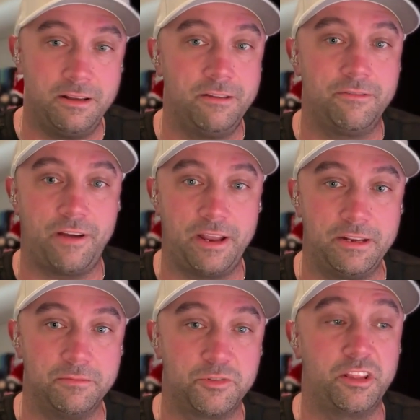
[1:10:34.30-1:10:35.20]
find
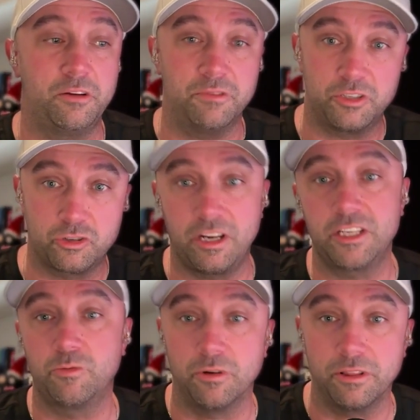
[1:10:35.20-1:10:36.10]
him, so that it was
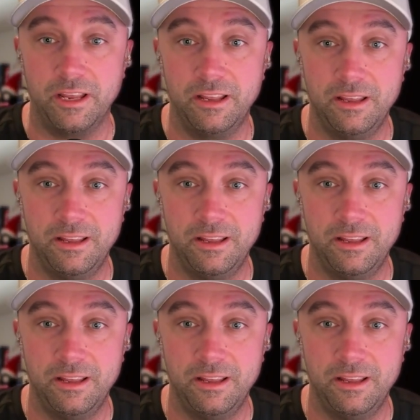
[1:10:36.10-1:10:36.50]
trustworthy.